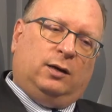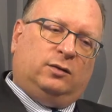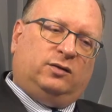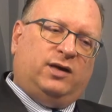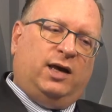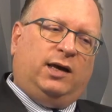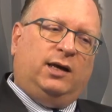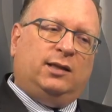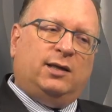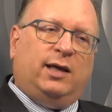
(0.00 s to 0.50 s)

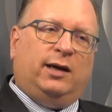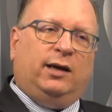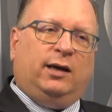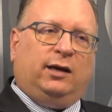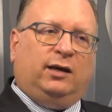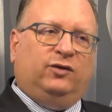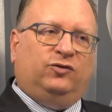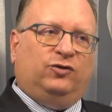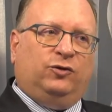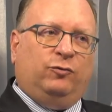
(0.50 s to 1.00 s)
taking that into
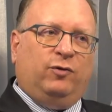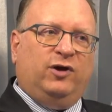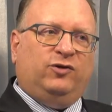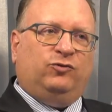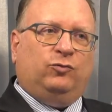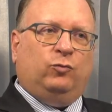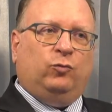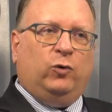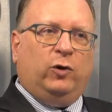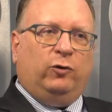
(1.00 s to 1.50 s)

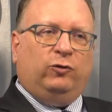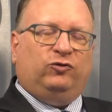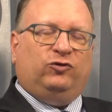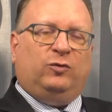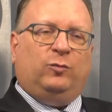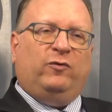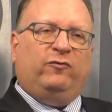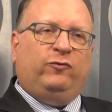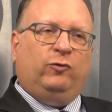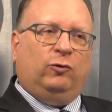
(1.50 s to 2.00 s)
consideration, what are
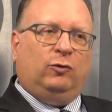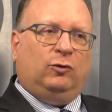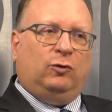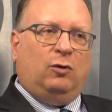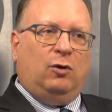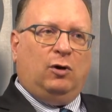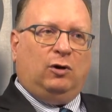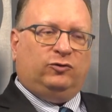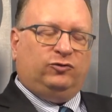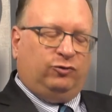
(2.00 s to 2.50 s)
some of your
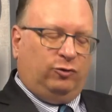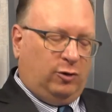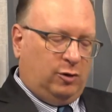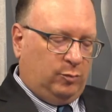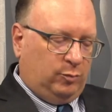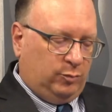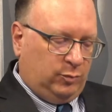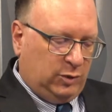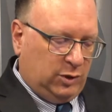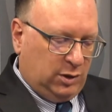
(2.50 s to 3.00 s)

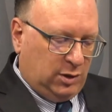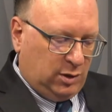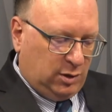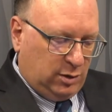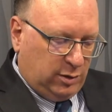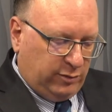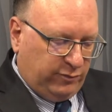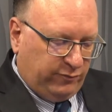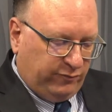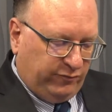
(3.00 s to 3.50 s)
long-term
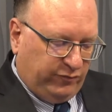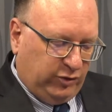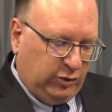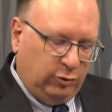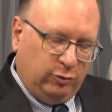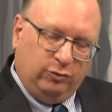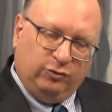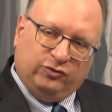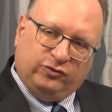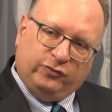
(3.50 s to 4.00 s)

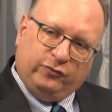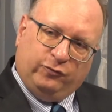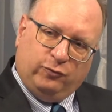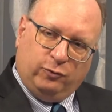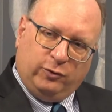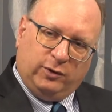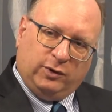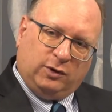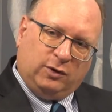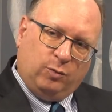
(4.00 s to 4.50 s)
views
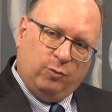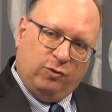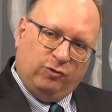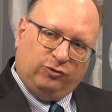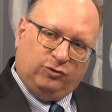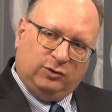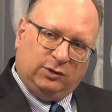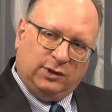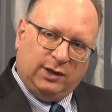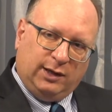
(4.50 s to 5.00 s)
for the
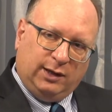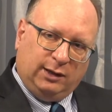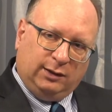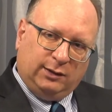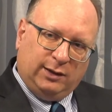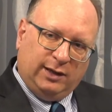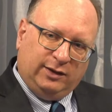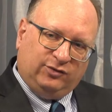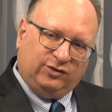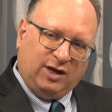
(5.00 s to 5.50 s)
commercial lending
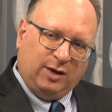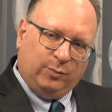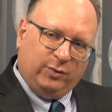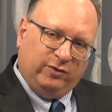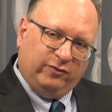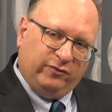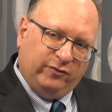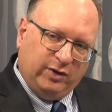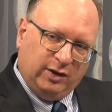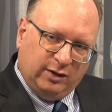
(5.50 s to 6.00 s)
landscape
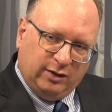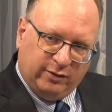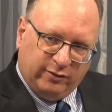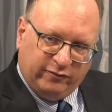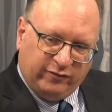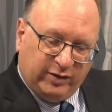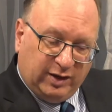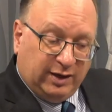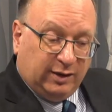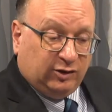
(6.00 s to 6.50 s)
in, in the
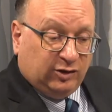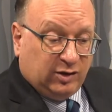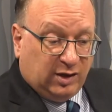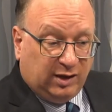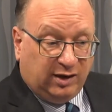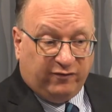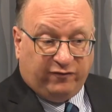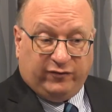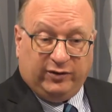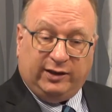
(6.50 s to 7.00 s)
in
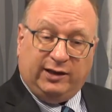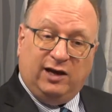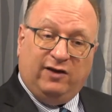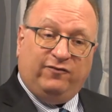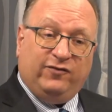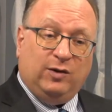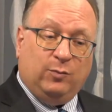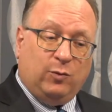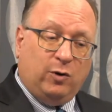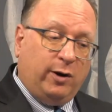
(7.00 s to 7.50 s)
the
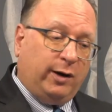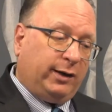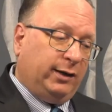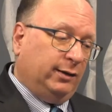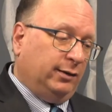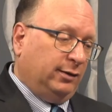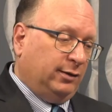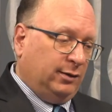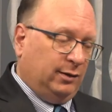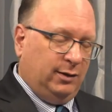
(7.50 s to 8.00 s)
Philadelphia market
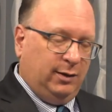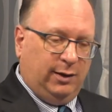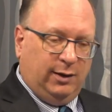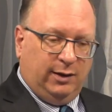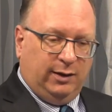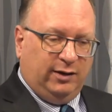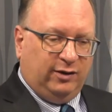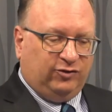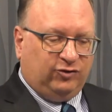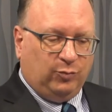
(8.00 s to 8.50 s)
in the
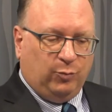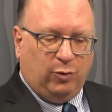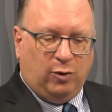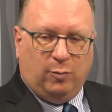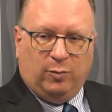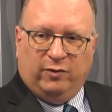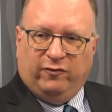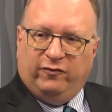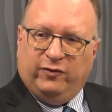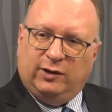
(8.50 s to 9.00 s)
in the
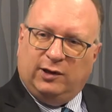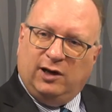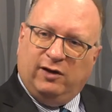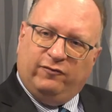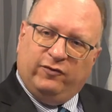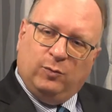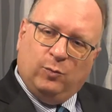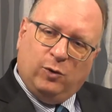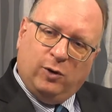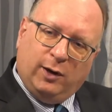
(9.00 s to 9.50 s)
suburban
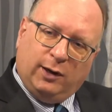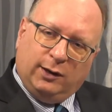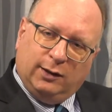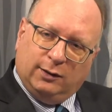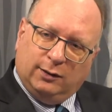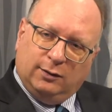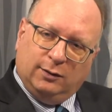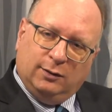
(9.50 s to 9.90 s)
Philadelphia market?